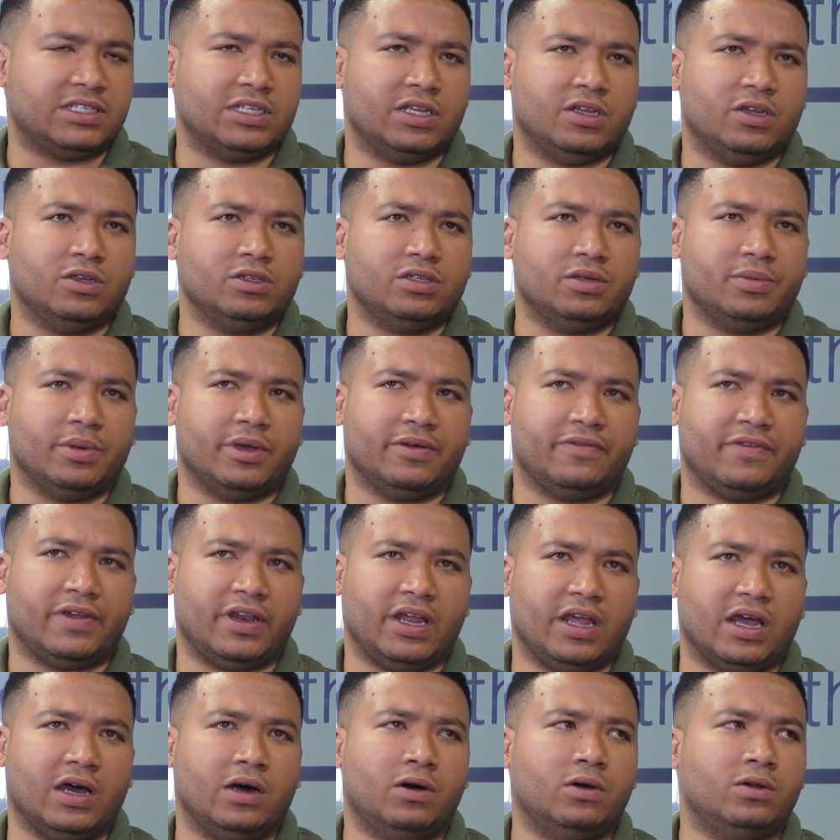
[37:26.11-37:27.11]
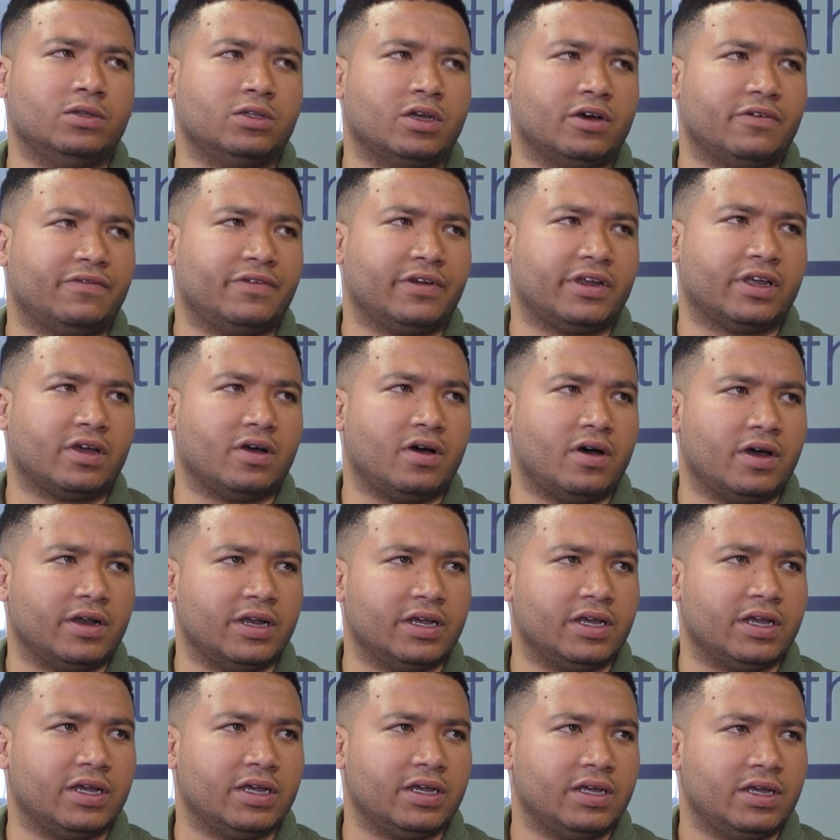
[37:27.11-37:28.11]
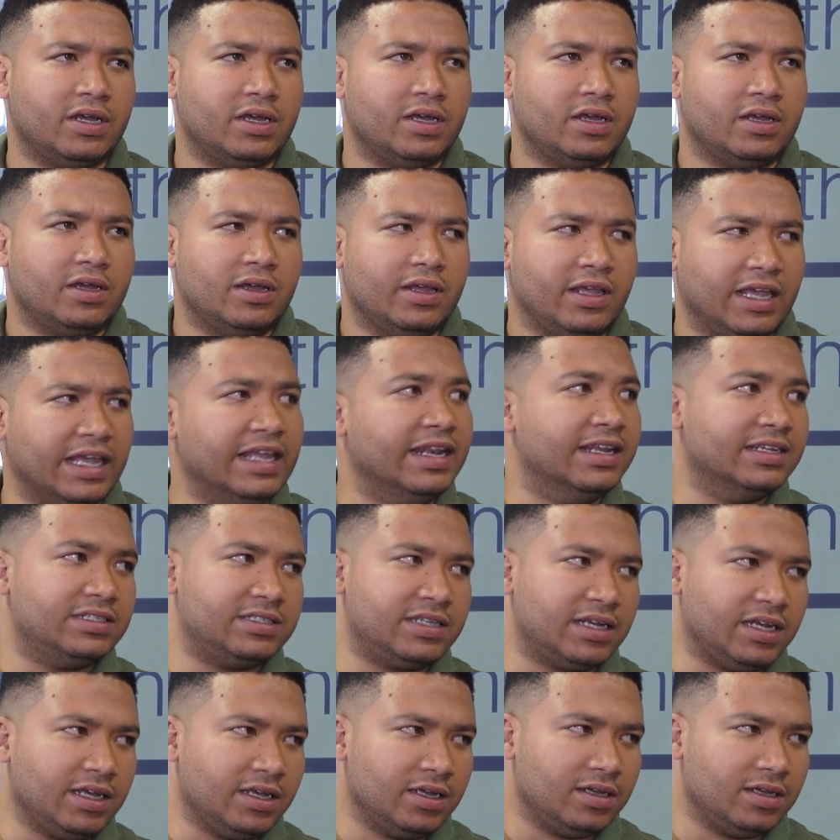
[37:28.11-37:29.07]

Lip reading: It used to be a very old Afrikaner industry,